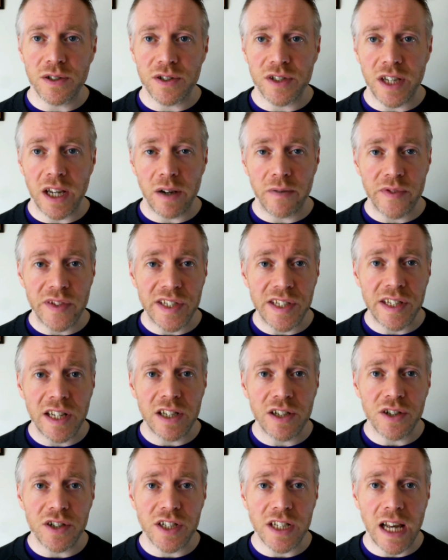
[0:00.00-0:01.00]
or services
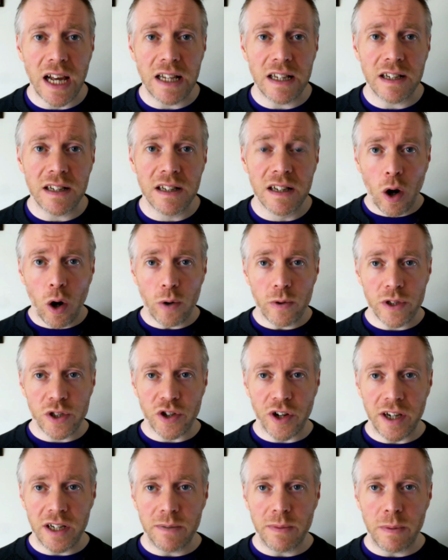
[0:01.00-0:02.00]
that you're selling, always
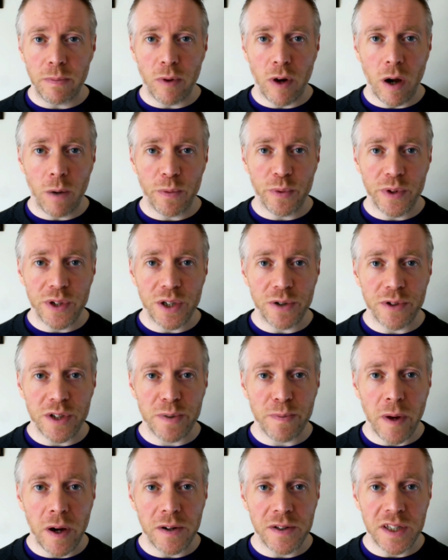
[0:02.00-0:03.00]
try to be prompt with your
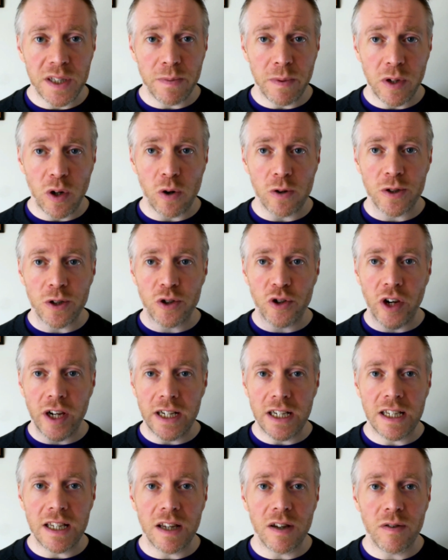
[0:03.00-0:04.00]
responses, but also try
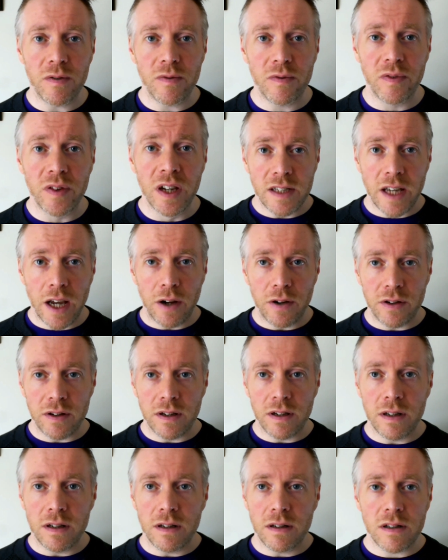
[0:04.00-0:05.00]
to give
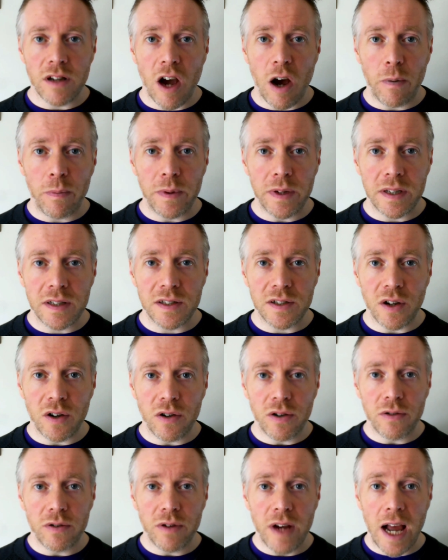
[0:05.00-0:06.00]
certain topics
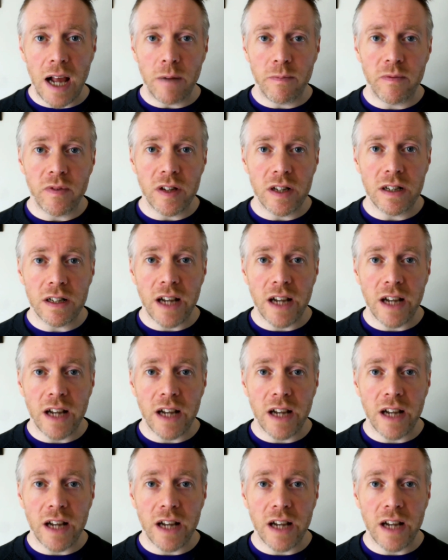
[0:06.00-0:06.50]
or helpful